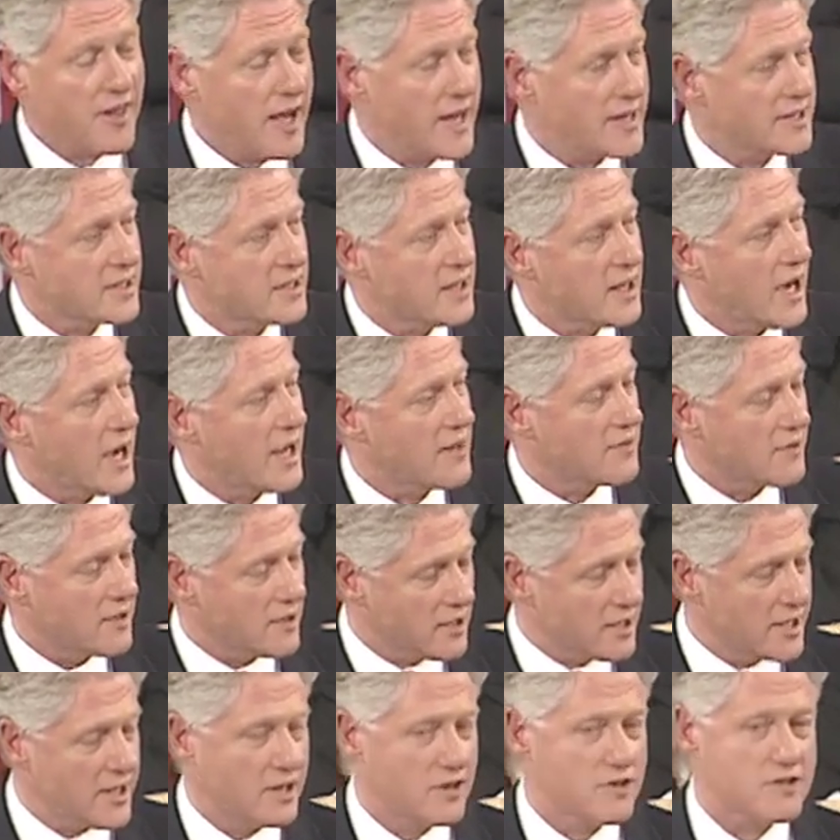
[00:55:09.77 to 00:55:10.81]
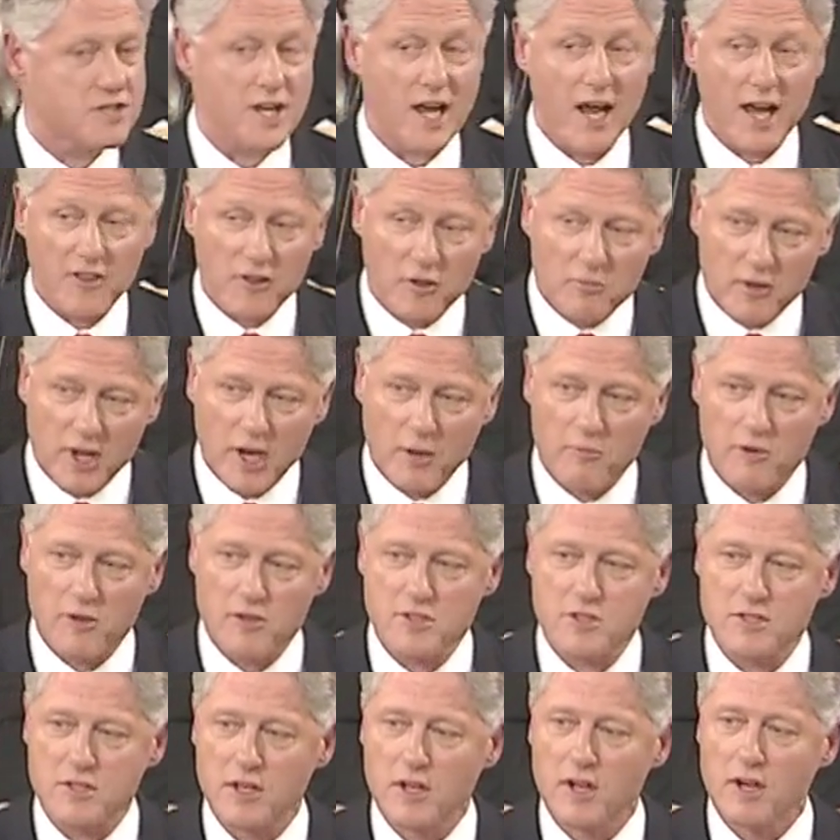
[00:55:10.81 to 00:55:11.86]
tonight the leaders and the
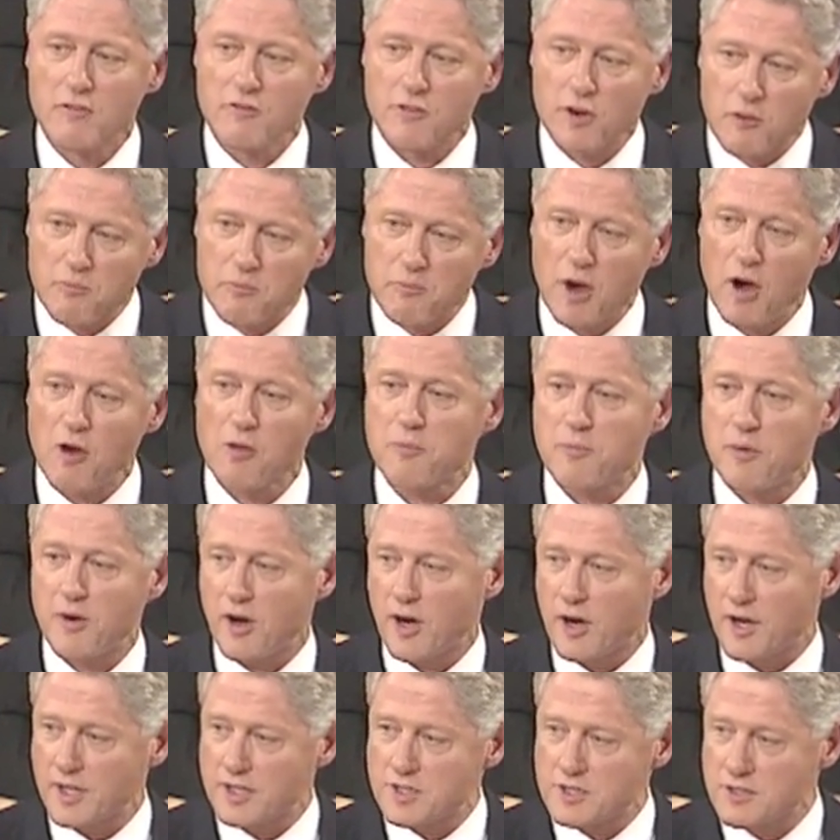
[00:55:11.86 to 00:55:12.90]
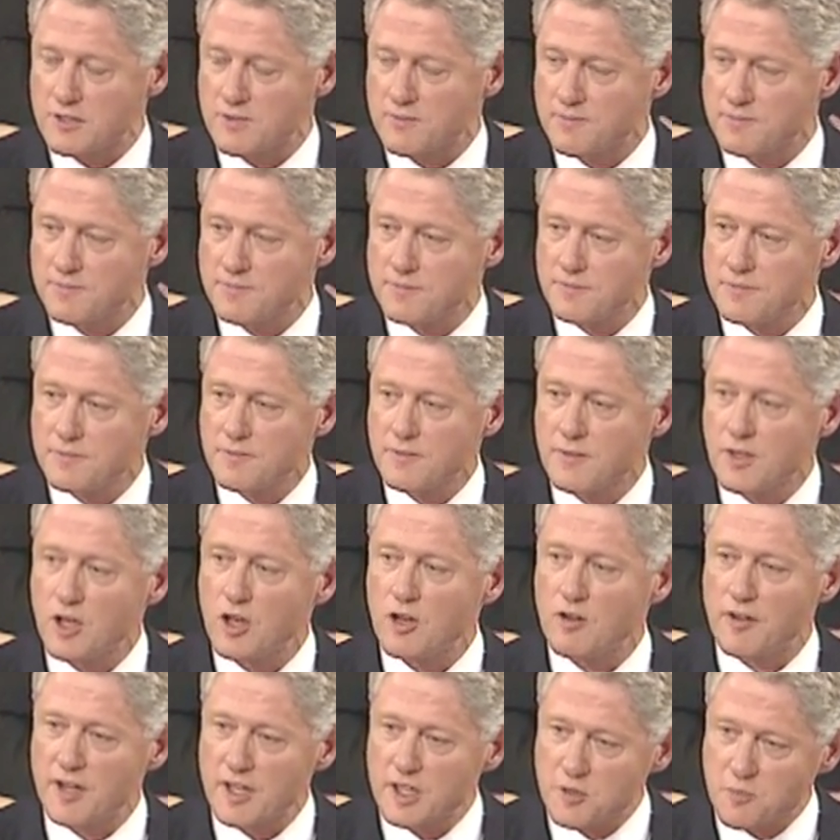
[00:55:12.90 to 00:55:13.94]
members from both parties who
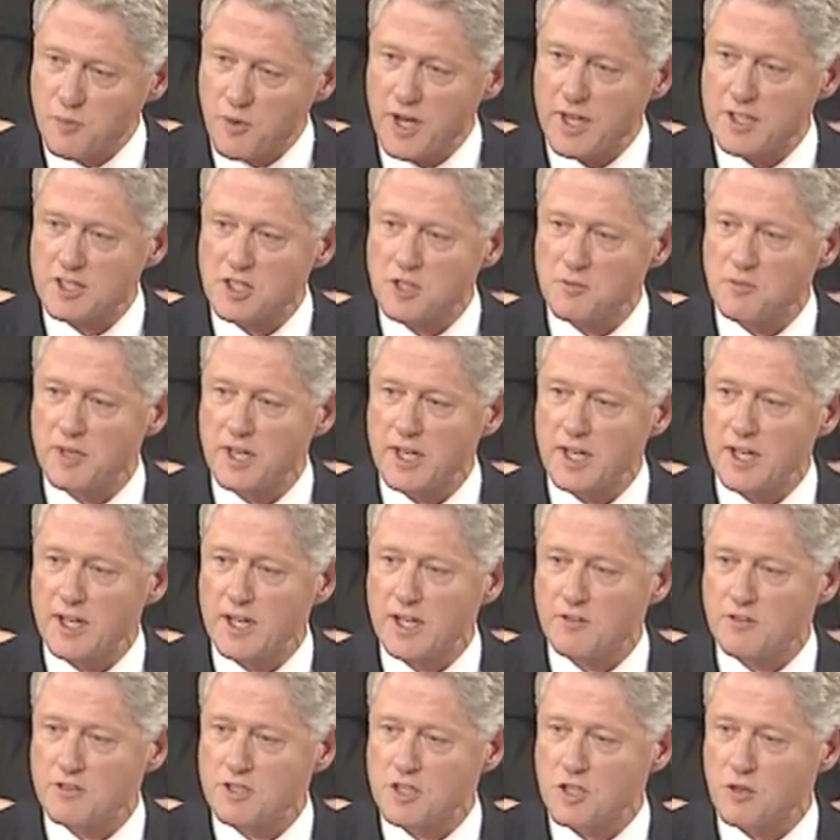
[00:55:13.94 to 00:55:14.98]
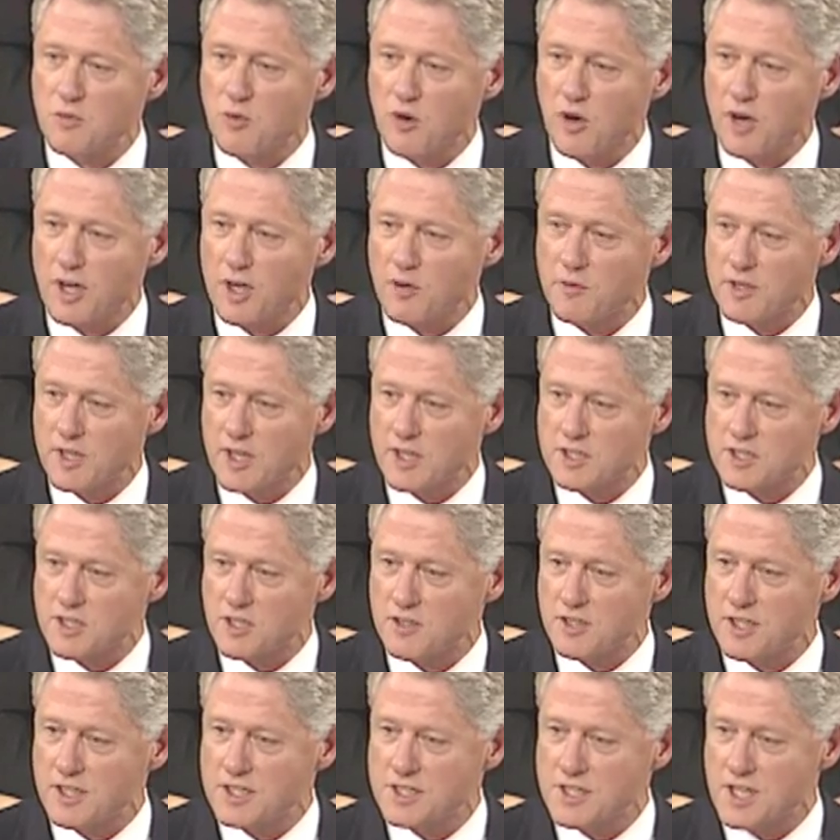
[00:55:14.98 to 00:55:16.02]
have expressed to me an interest in working with us
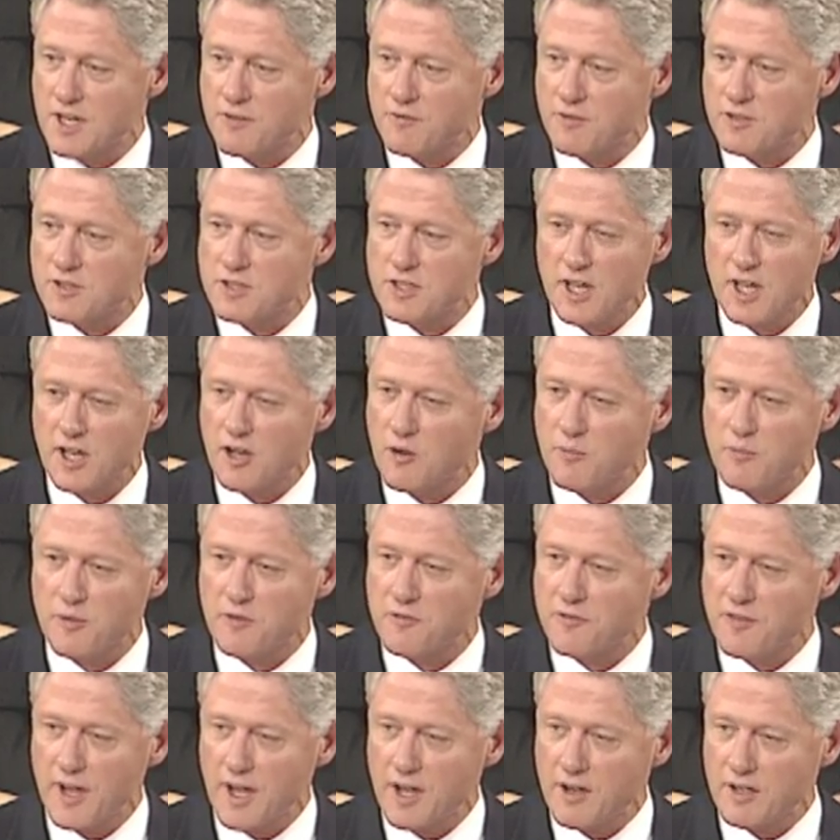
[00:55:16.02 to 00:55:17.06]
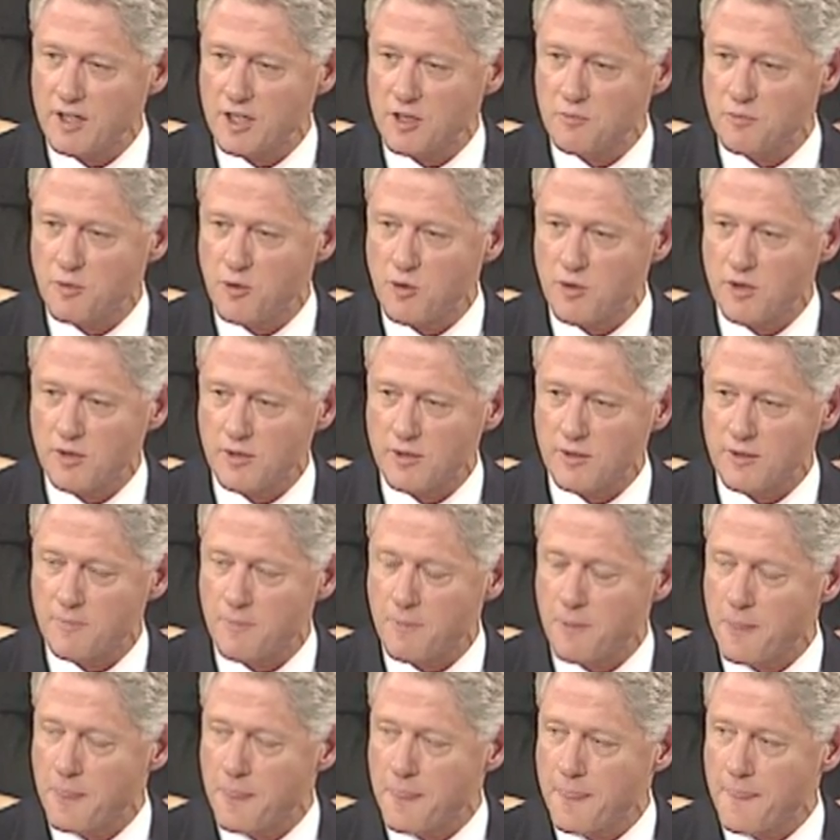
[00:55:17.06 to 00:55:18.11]
on these efforts. They are profoundly important.
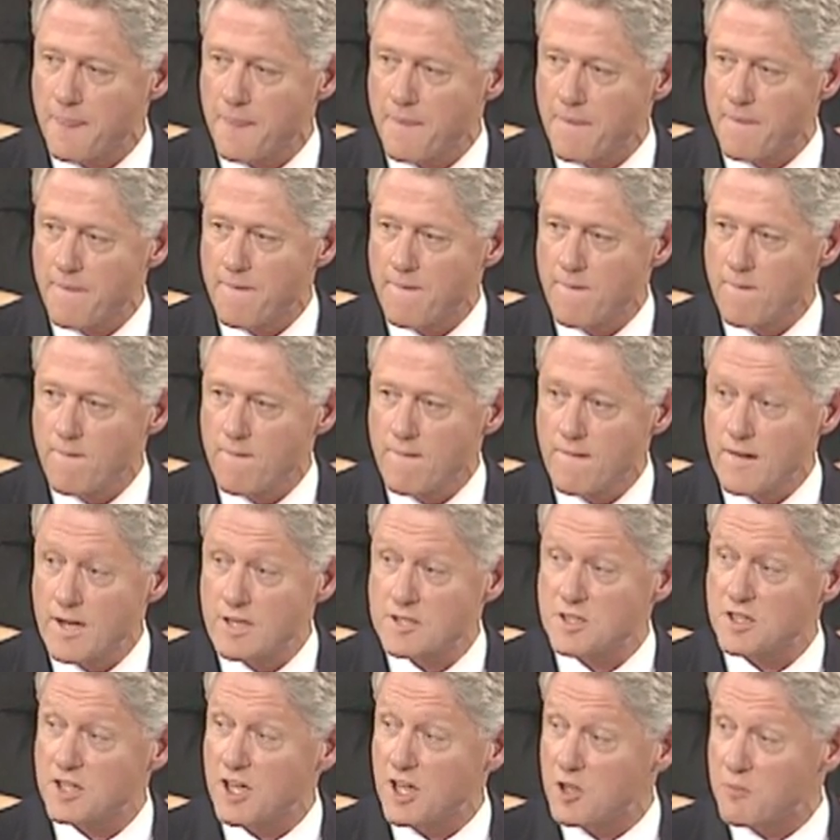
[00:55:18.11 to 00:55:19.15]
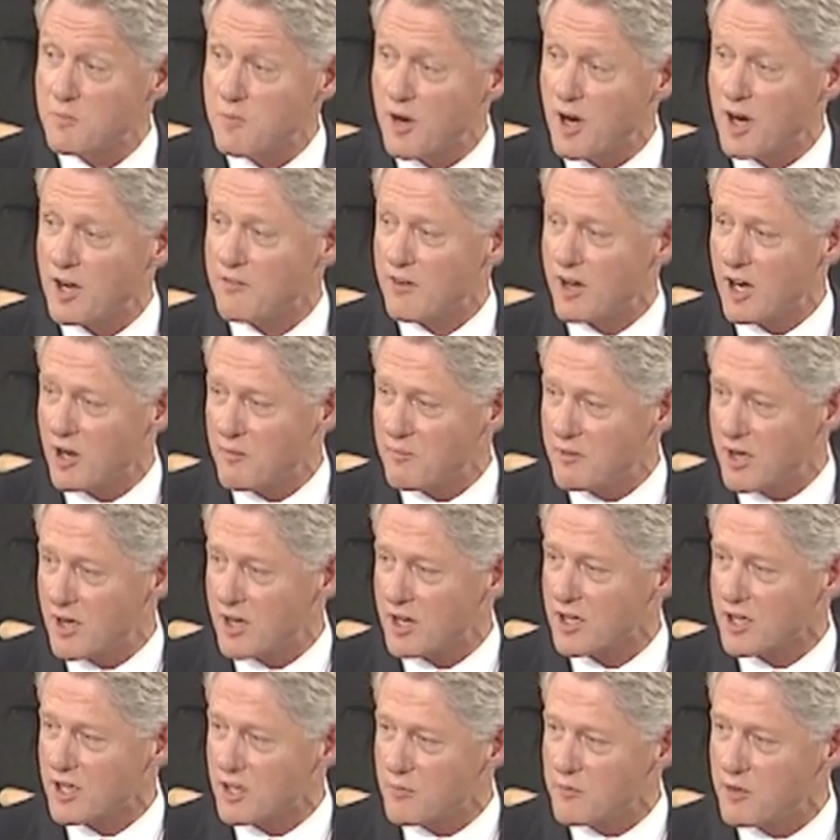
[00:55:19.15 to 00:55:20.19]
There's another part of our
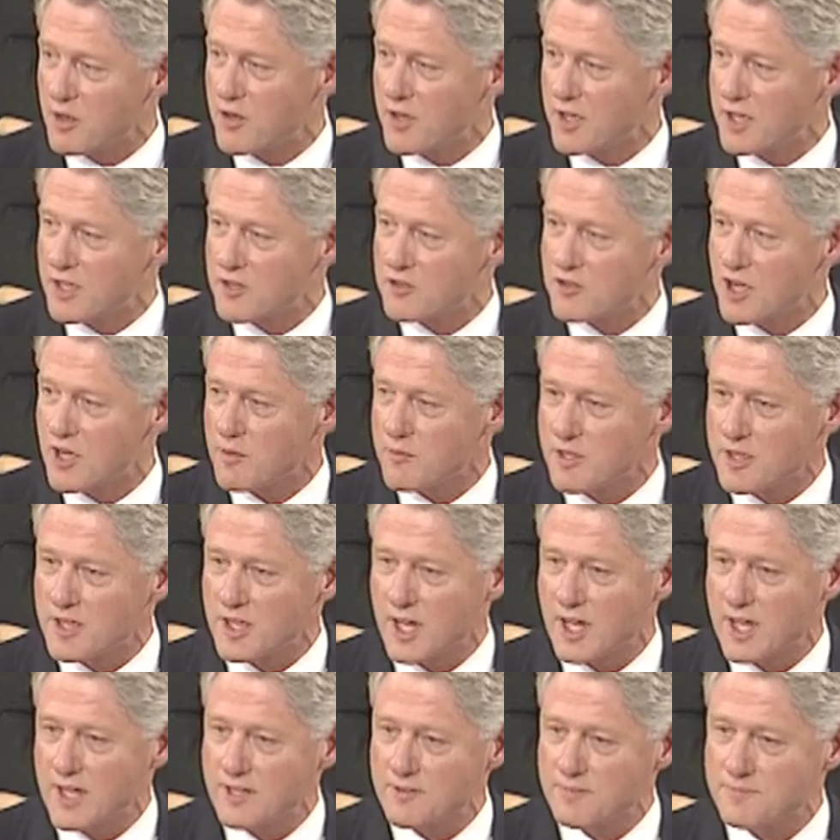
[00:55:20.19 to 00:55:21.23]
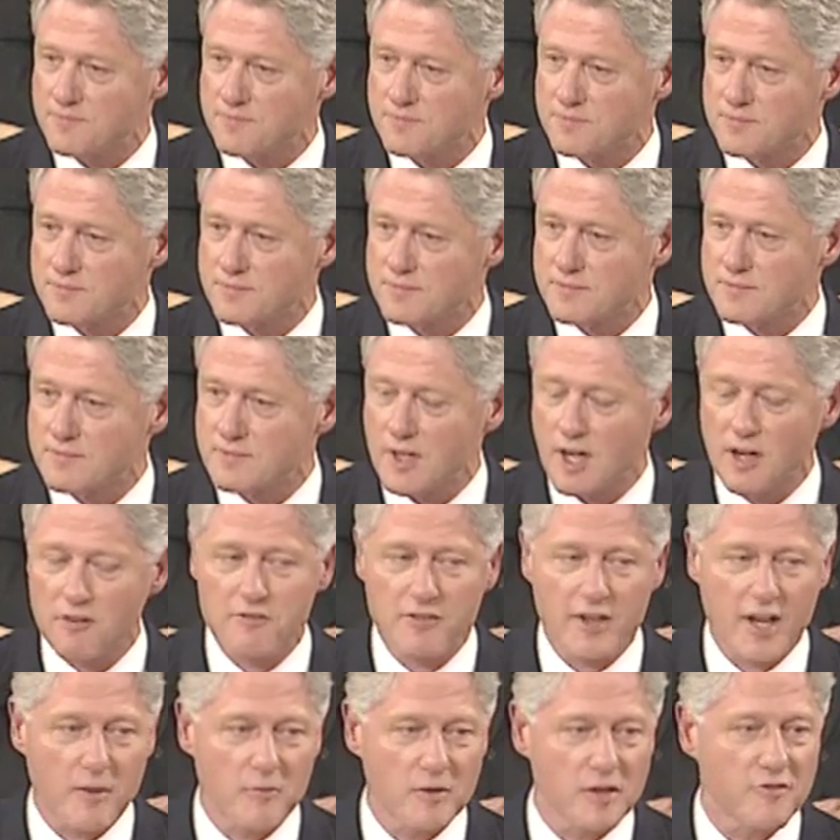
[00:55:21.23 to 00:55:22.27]
American community in trouble tonight: our
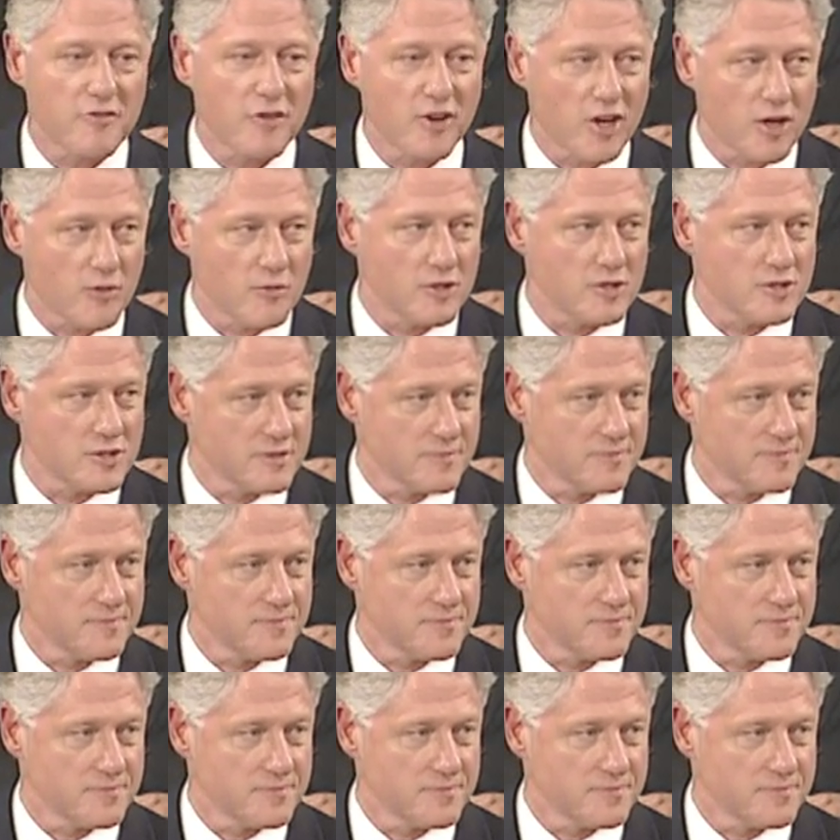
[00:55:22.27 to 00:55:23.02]
family farmers.